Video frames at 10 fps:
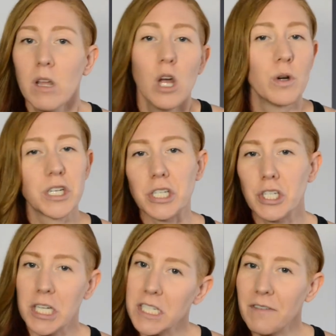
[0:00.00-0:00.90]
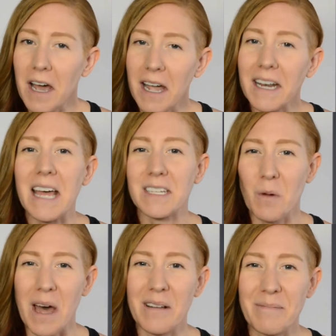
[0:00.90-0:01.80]
which is just fine as
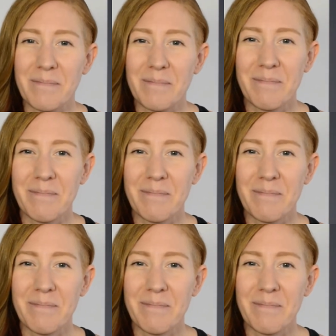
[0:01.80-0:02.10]
well.